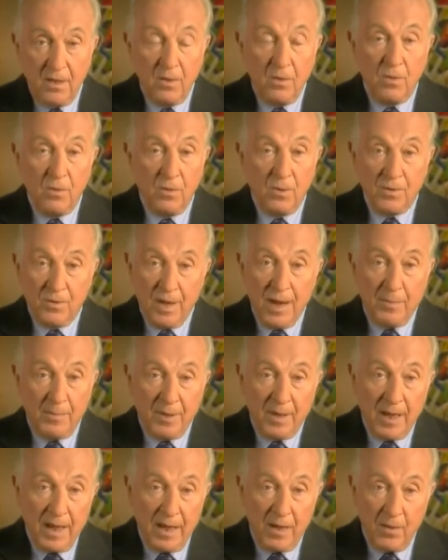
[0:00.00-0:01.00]
will drop a
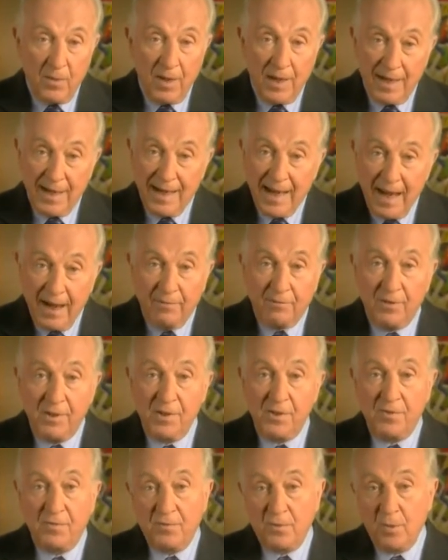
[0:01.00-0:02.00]
lot of weight, an average
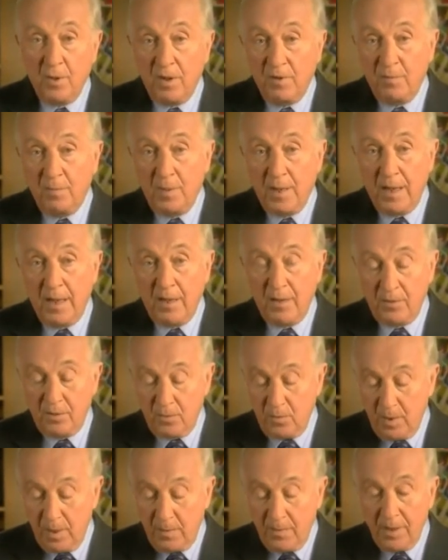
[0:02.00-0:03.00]
of 12 pounds.
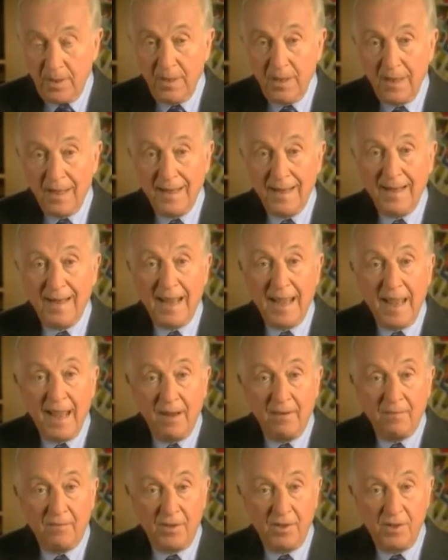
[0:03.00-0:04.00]
Women, an
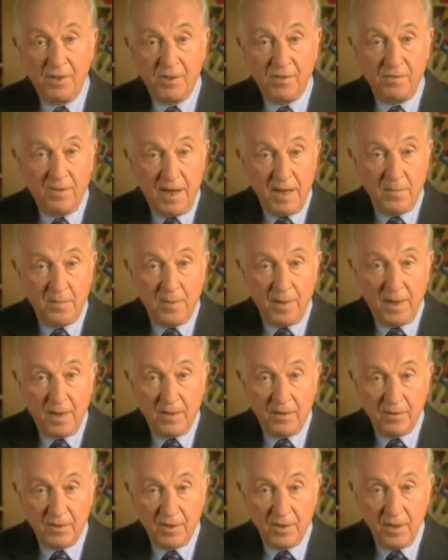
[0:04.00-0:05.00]
average of 8
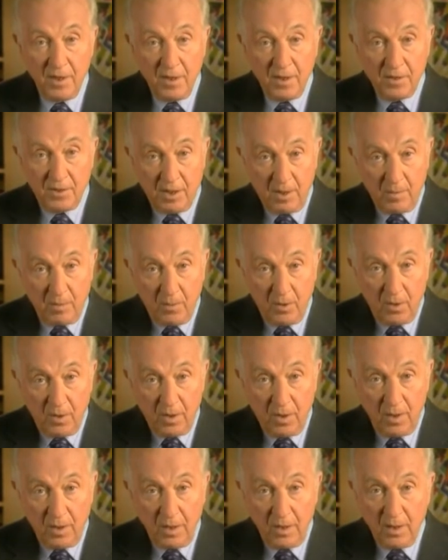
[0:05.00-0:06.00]
pounds. Some
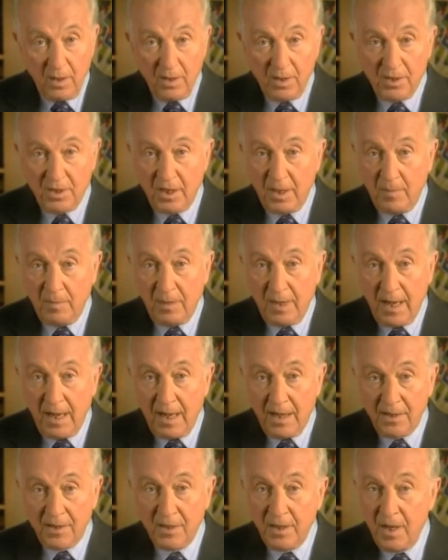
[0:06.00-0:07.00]
more, some
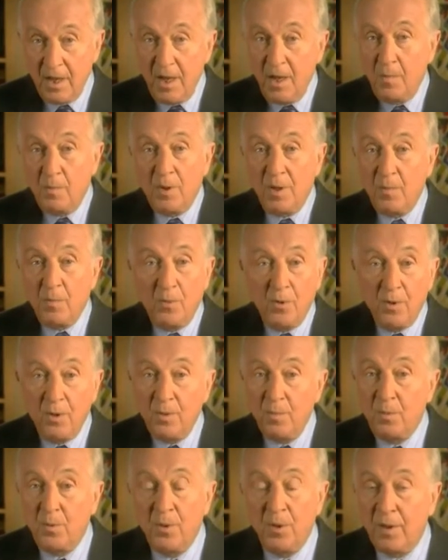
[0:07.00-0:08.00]
less. But more
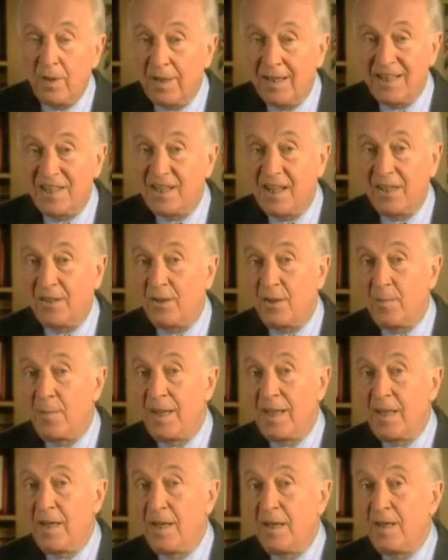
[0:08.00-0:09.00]
importantly, it's not going to
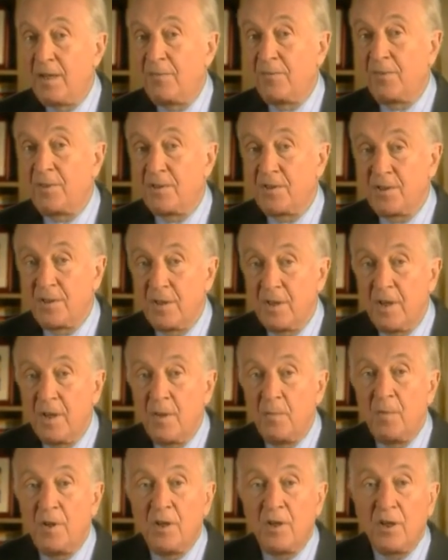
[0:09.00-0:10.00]
make any difference,
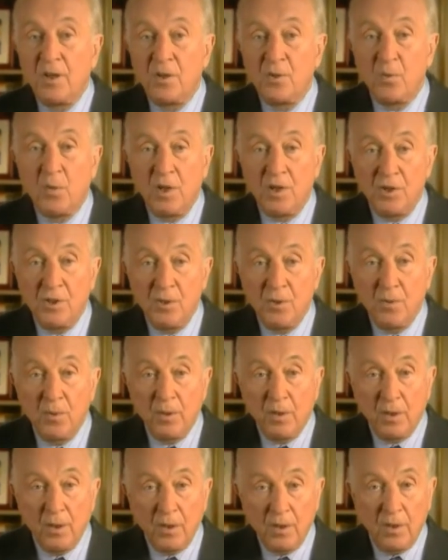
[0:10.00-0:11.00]
because what you
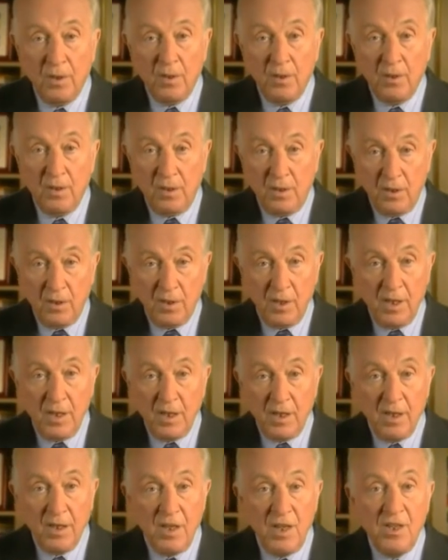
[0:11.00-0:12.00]
will learn
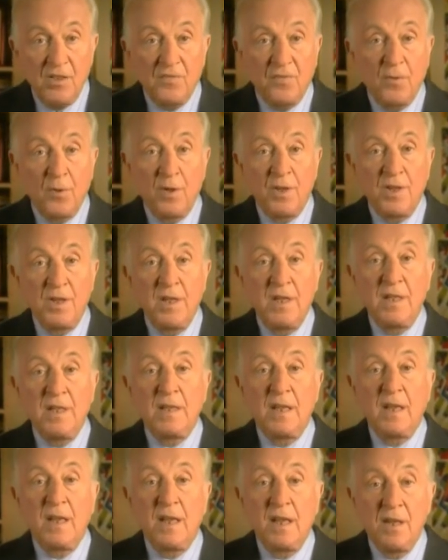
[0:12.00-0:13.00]
in these 14
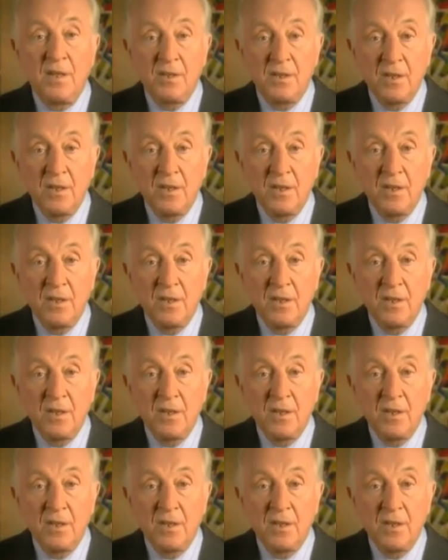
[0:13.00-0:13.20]
days,